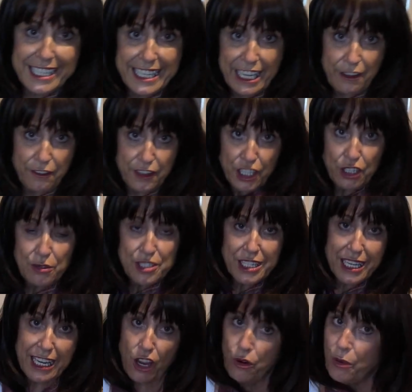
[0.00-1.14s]
give you, to
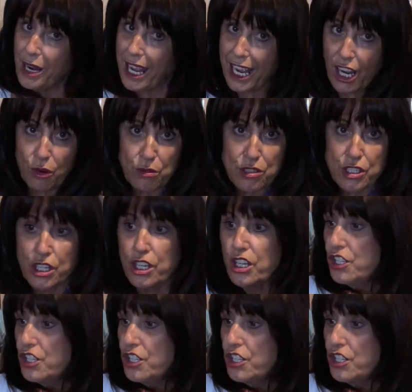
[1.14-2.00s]
loan out,